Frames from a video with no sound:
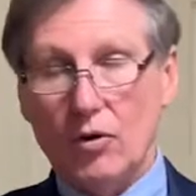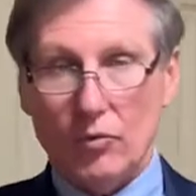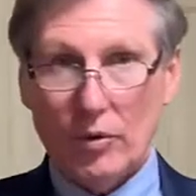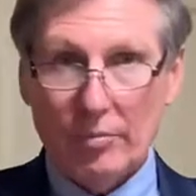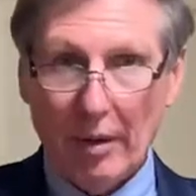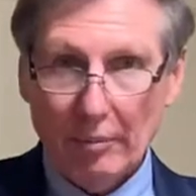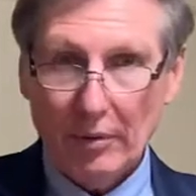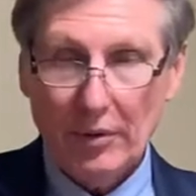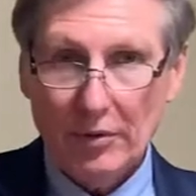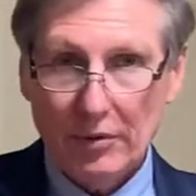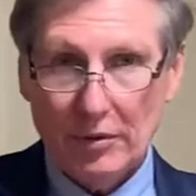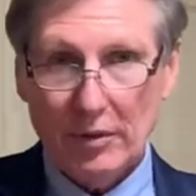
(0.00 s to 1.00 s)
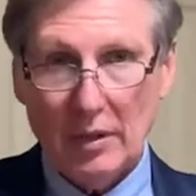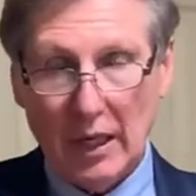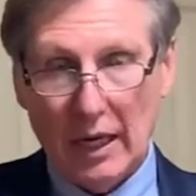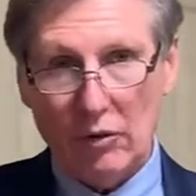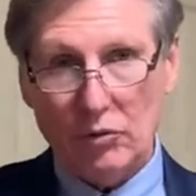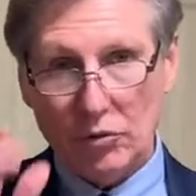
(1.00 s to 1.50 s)
Remember
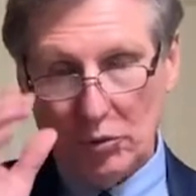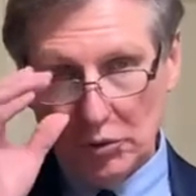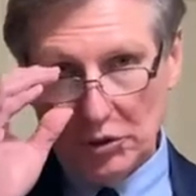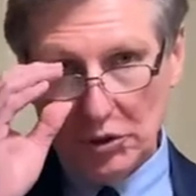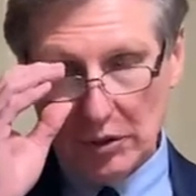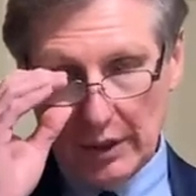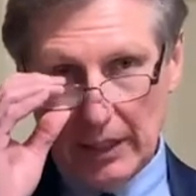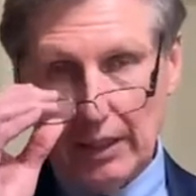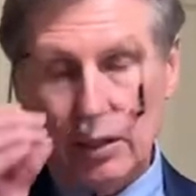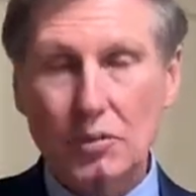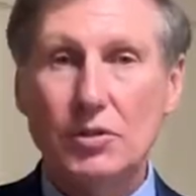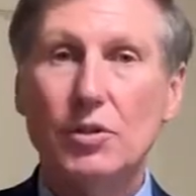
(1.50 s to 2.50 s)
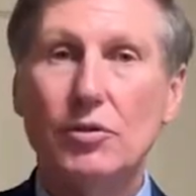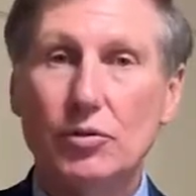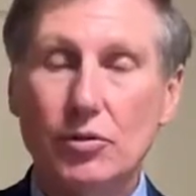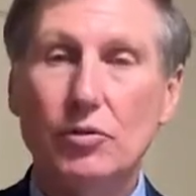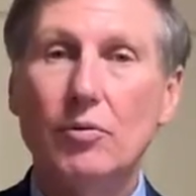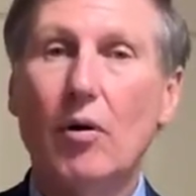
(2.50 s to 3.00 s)
how crucial it is to
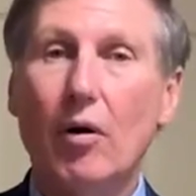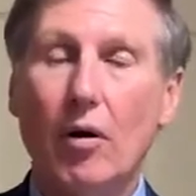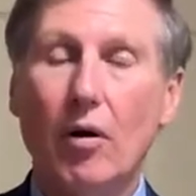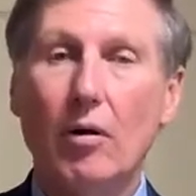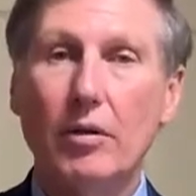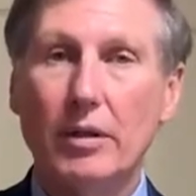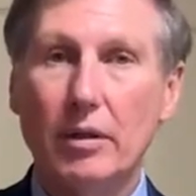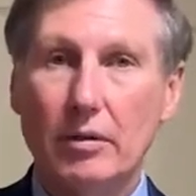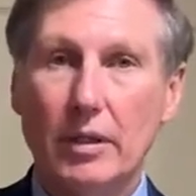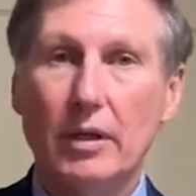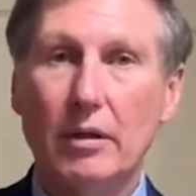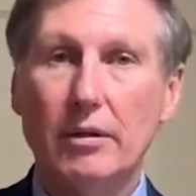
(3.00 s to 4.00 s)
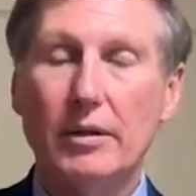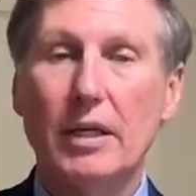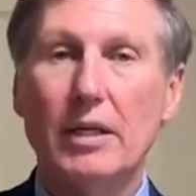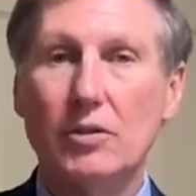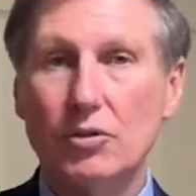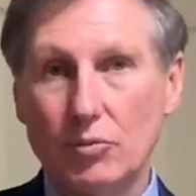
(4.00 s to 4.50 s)
do all the little
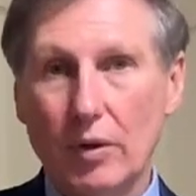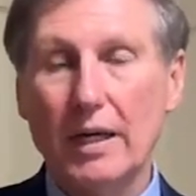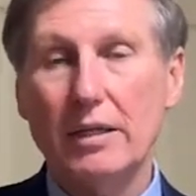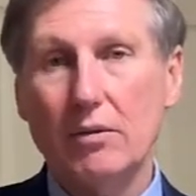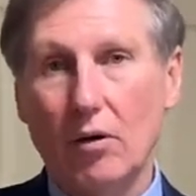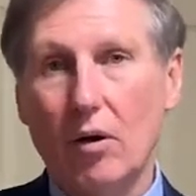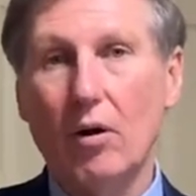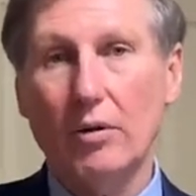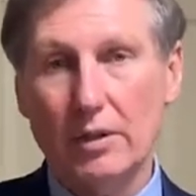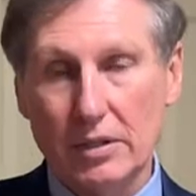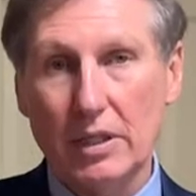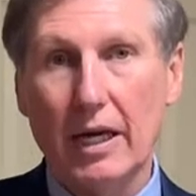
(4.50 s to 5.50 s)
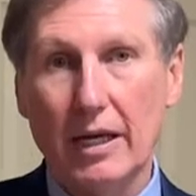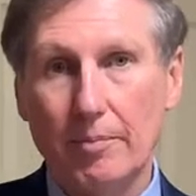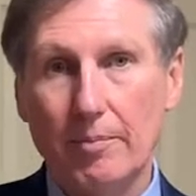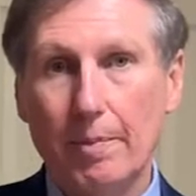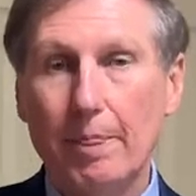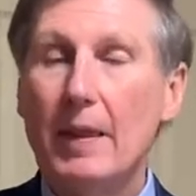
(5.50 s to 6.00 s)
things right all the time.
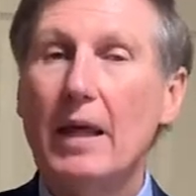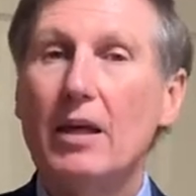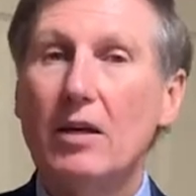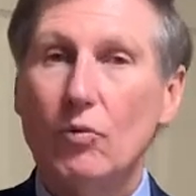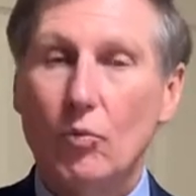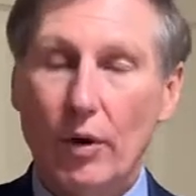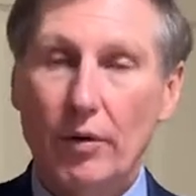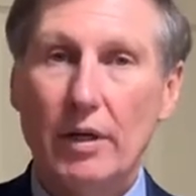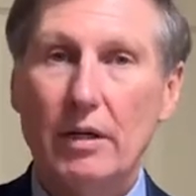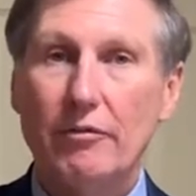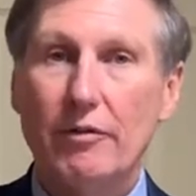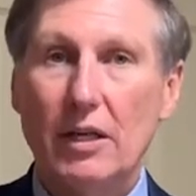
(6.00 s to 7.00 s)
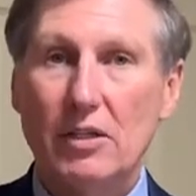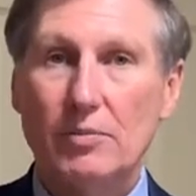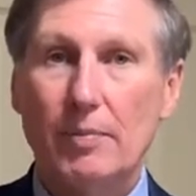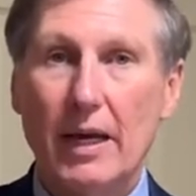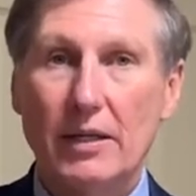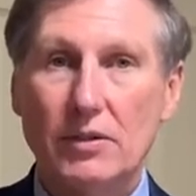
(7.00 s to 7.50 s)
Wearing a face
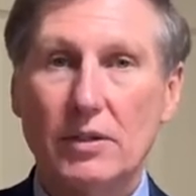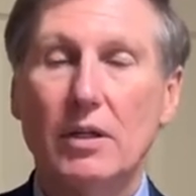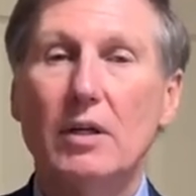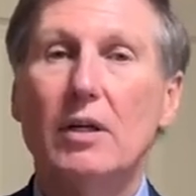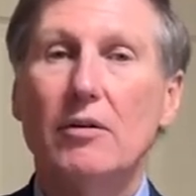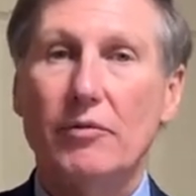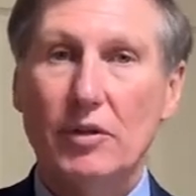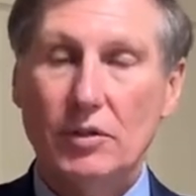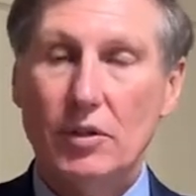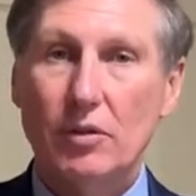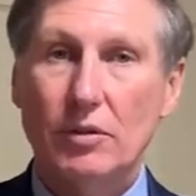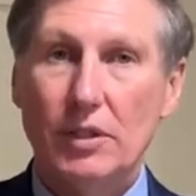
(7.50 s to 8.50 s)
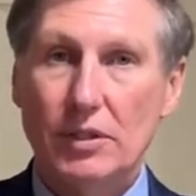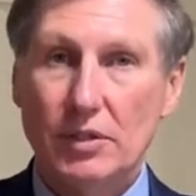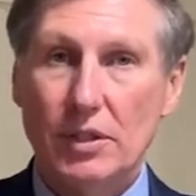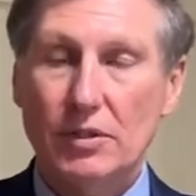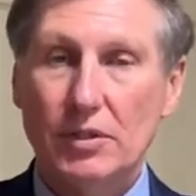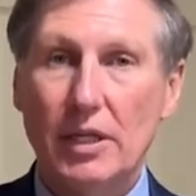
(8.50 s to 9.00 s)
mask, physical
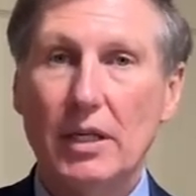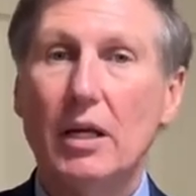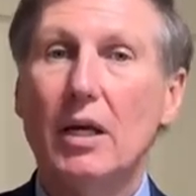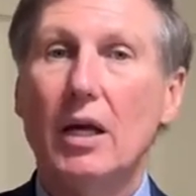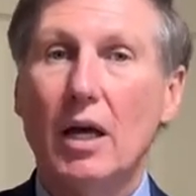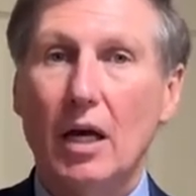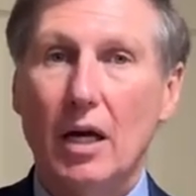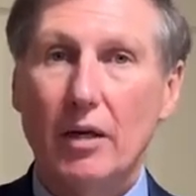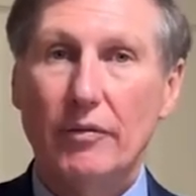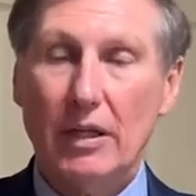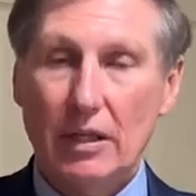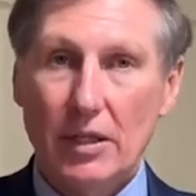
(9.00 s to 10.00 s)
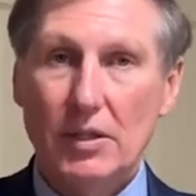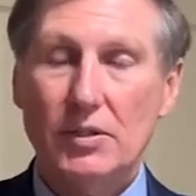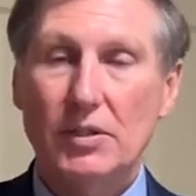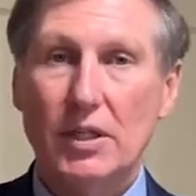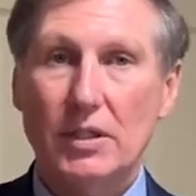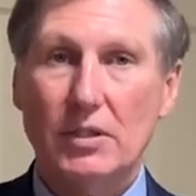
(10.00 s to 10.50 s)
distancing of at
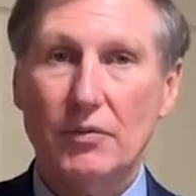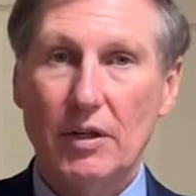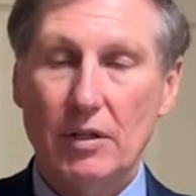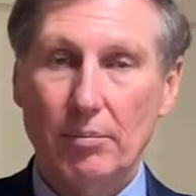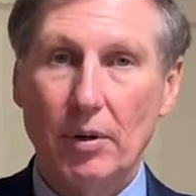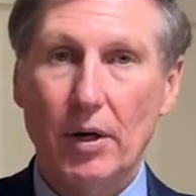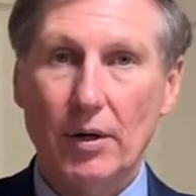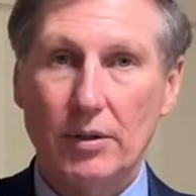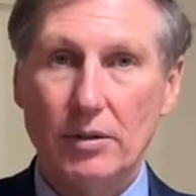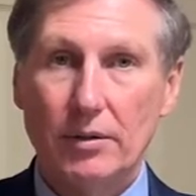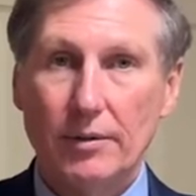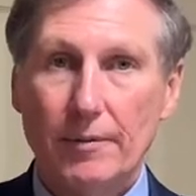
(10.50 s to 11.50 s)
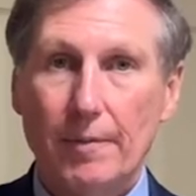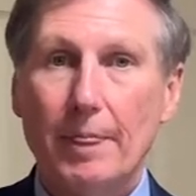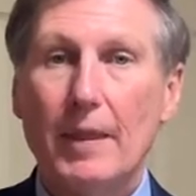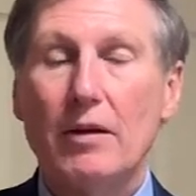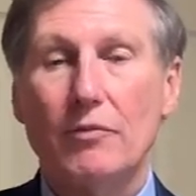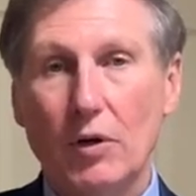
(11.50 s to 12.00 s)
least 6 feet apart,
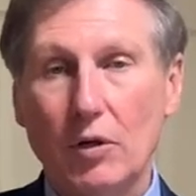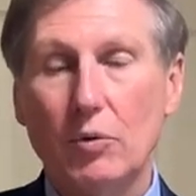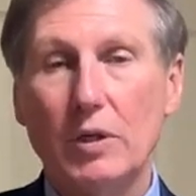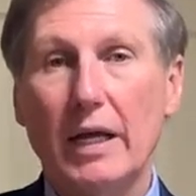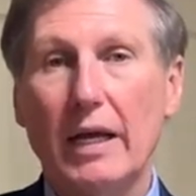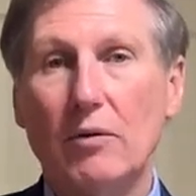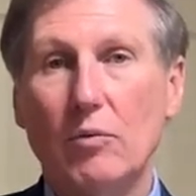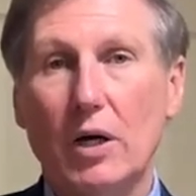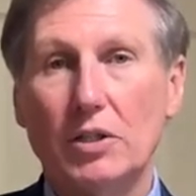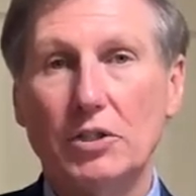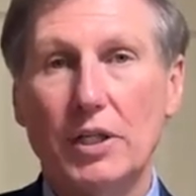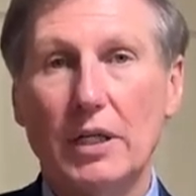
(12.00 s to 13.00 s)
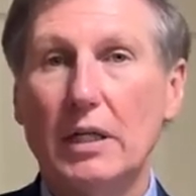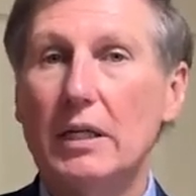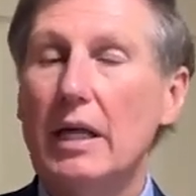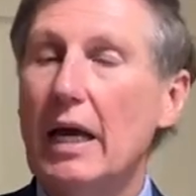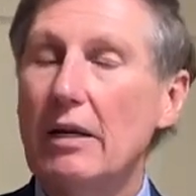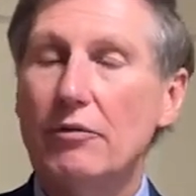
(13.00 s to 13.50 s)
frequent hand washing,
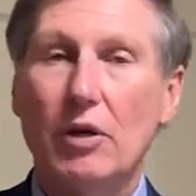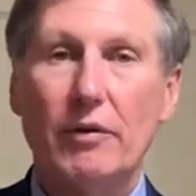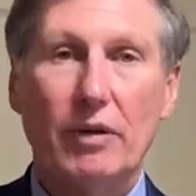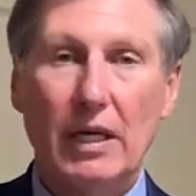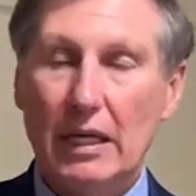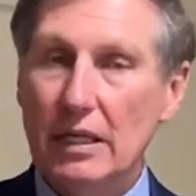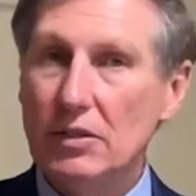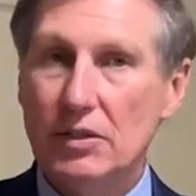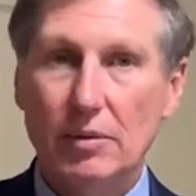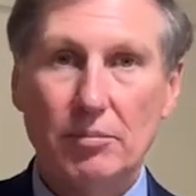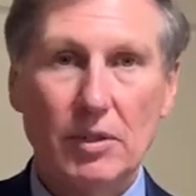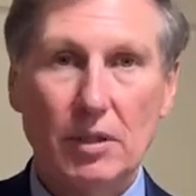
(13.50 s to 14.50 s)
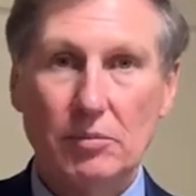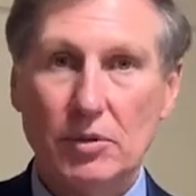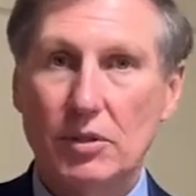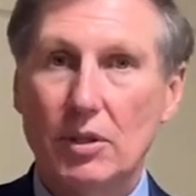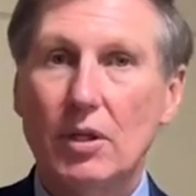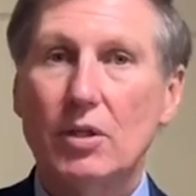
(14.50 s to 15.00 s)
and if you have any
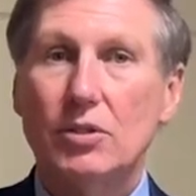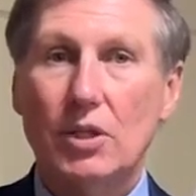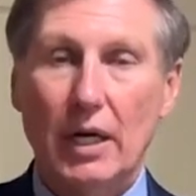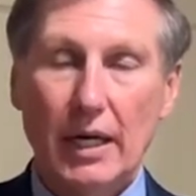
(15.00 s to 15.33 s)
symptoms, to